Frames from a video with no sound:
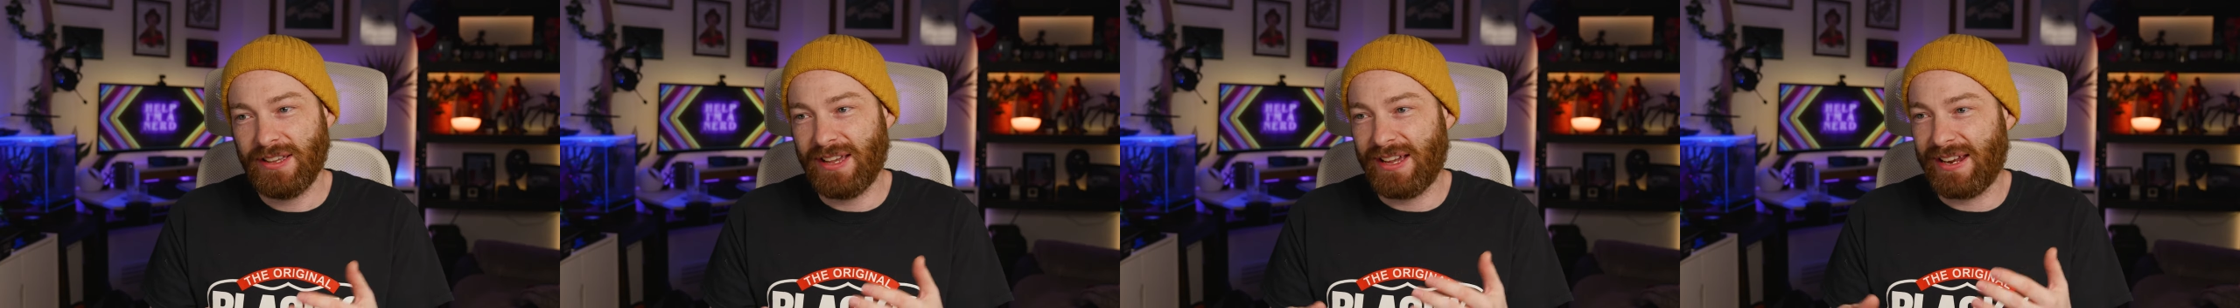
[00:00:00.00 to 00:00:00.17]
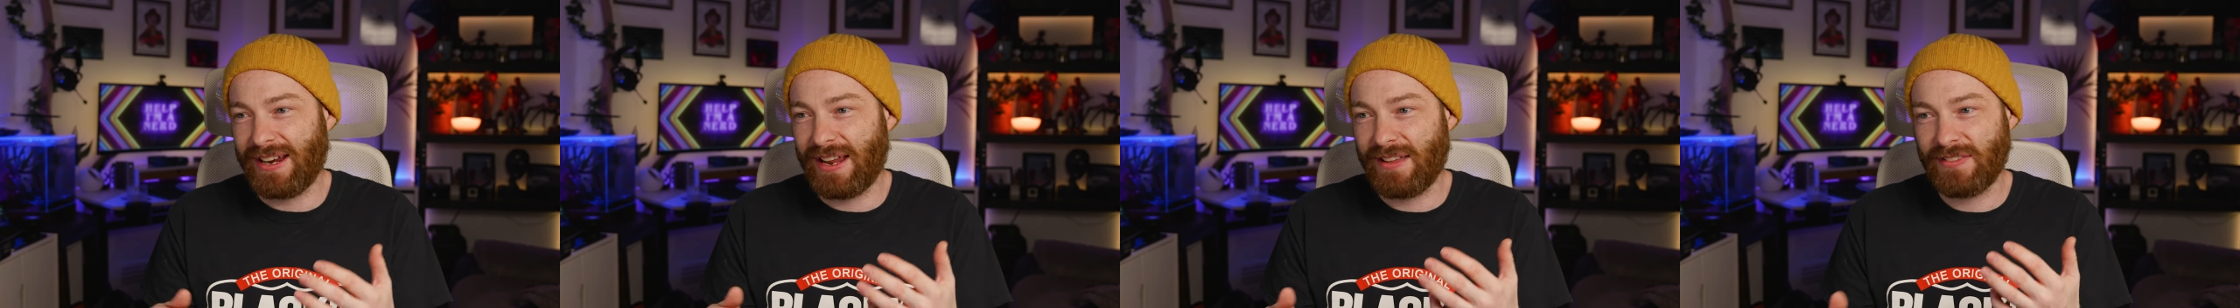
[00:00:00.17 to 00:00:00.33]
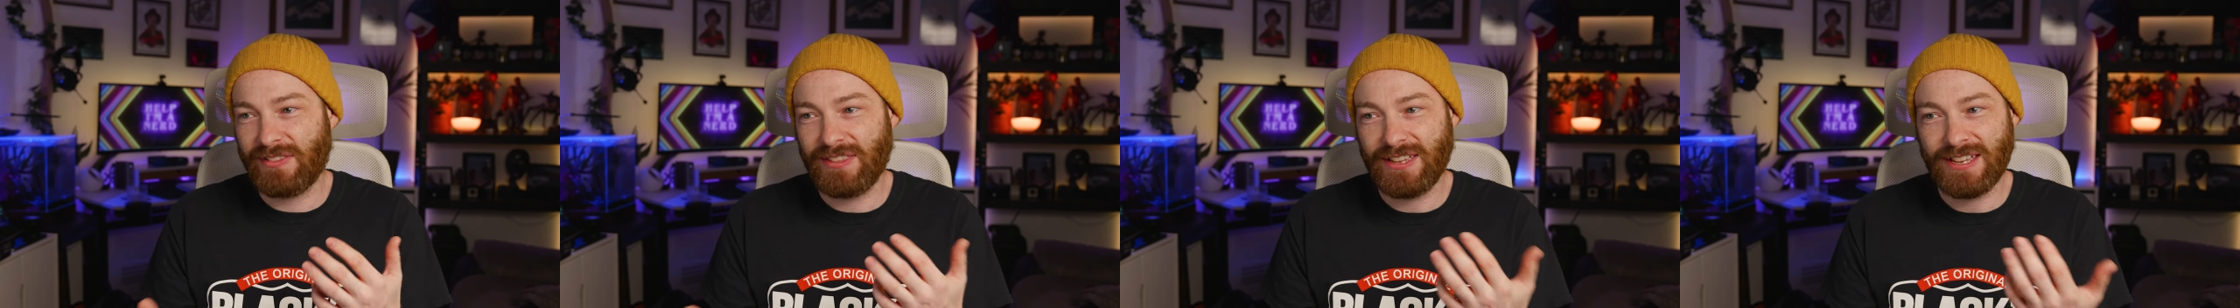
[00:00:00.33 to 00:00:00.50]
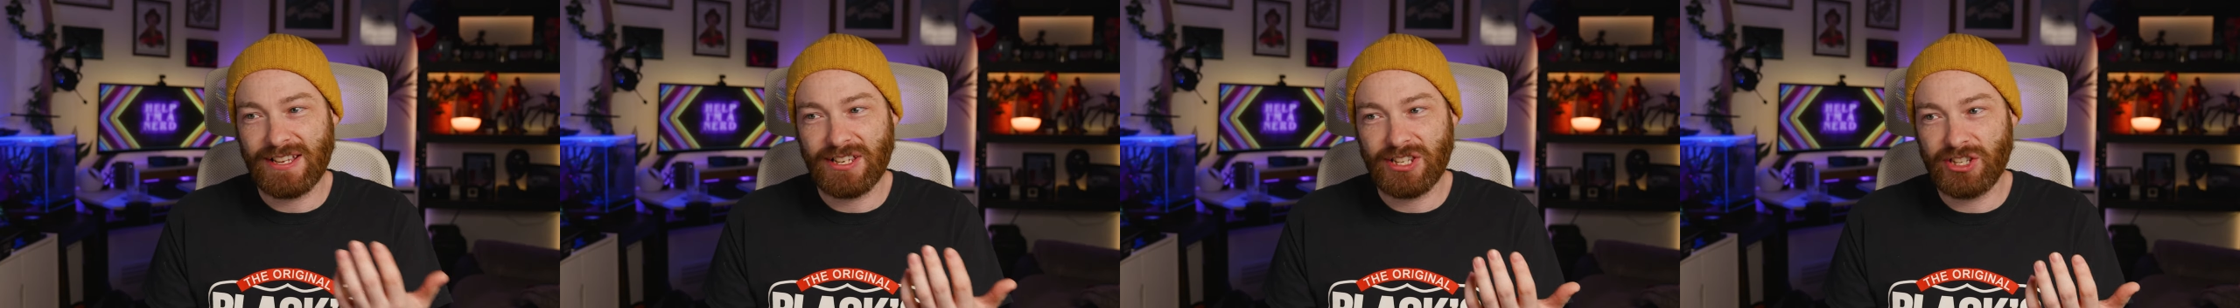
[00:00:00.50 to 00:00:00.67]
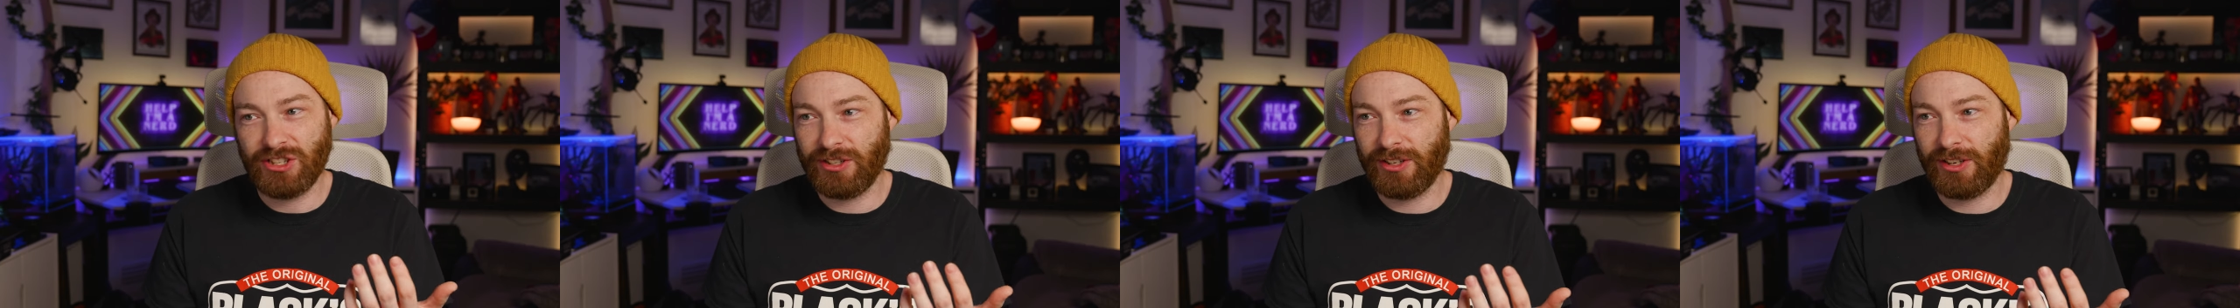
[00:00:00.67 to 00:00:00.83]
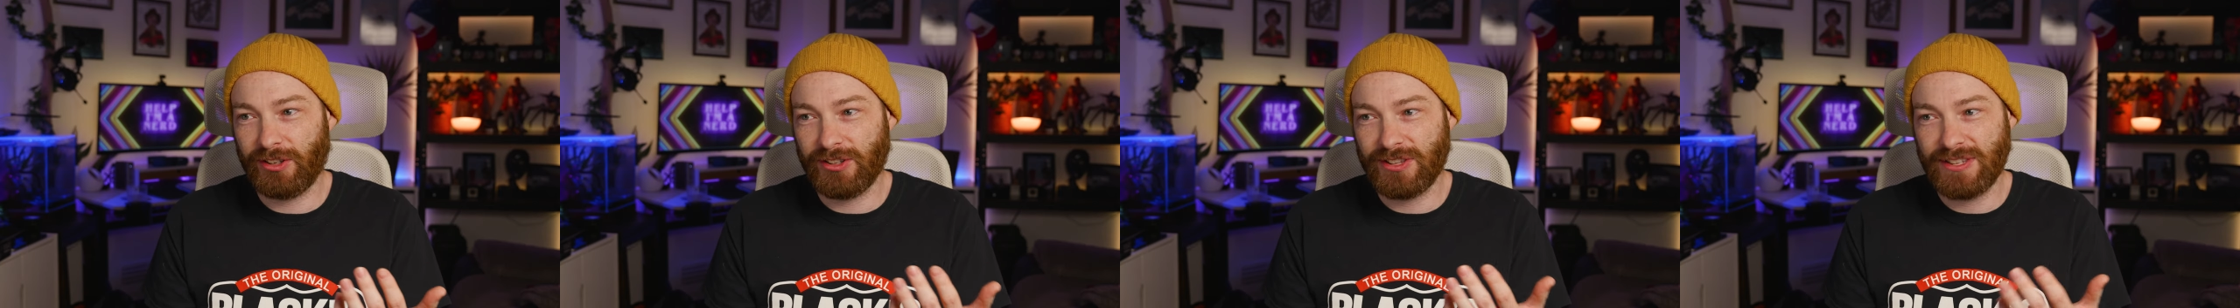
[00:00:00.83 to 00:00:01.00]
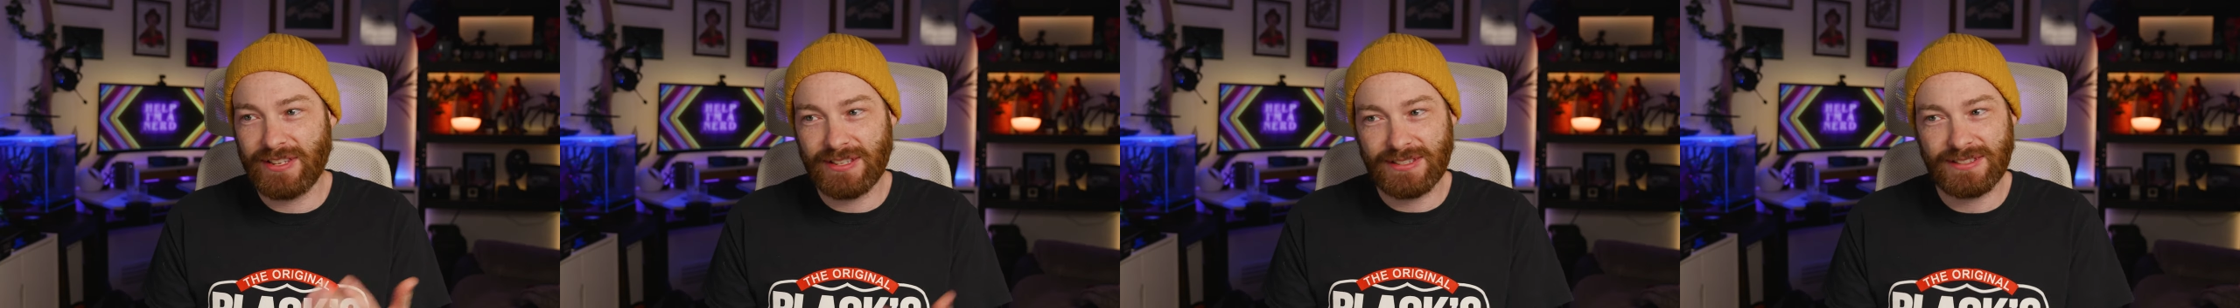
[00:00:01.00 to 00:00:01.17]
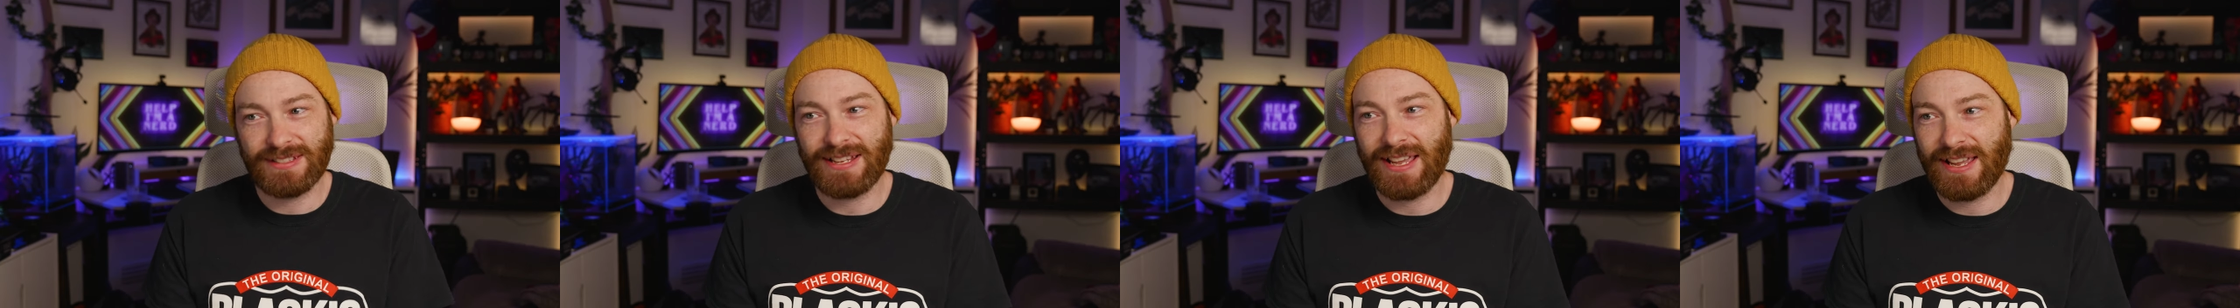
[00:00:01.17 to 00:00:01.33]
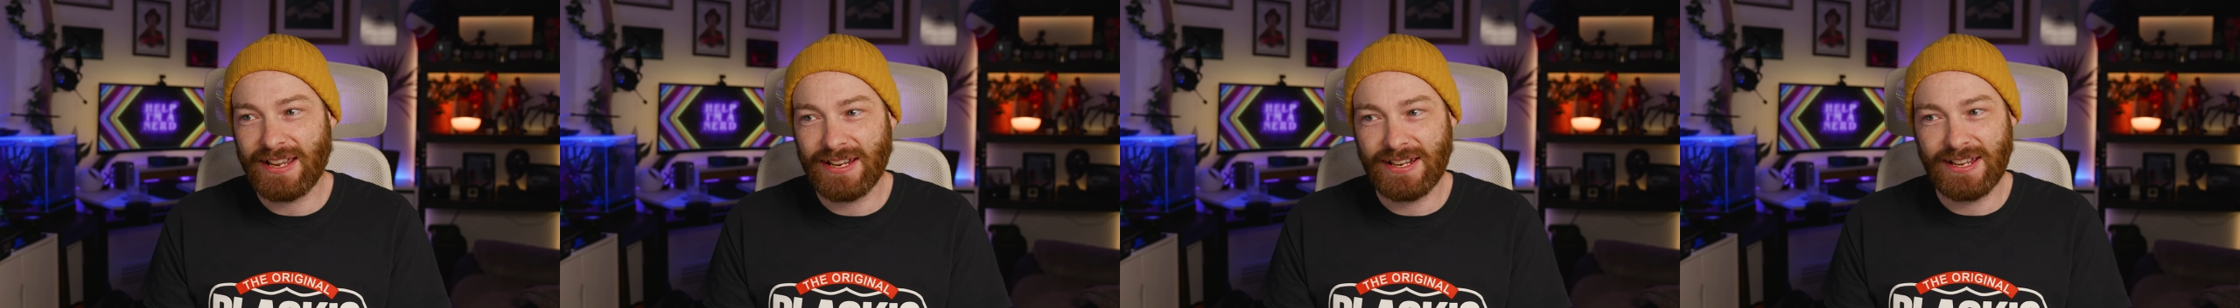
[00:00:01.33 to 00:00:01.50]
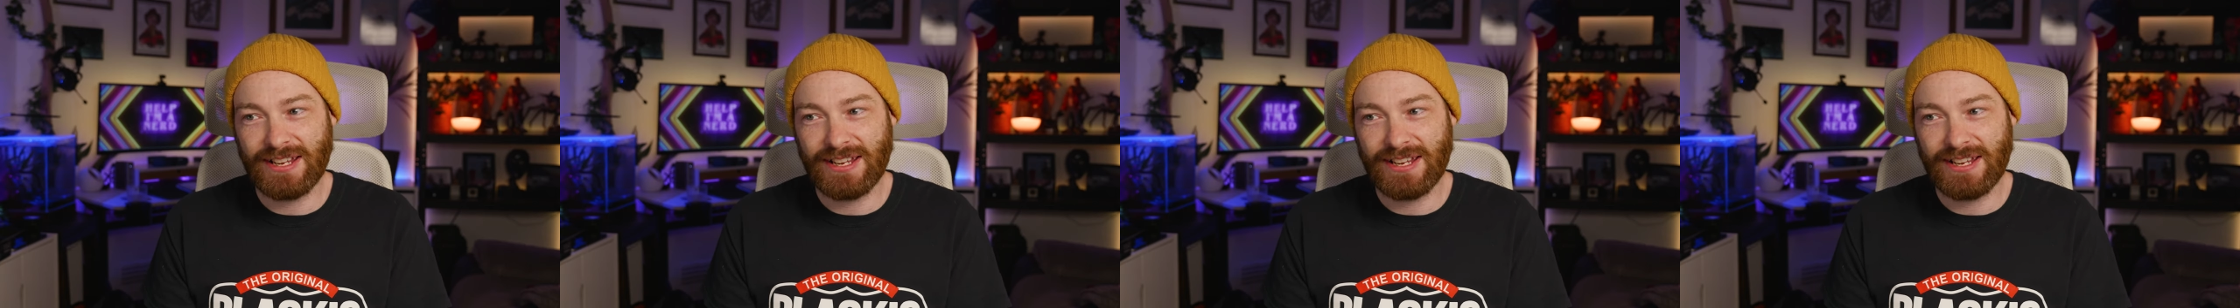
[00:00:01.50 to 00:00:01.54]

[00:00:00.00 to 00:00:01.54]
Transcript: And I think, you know, this day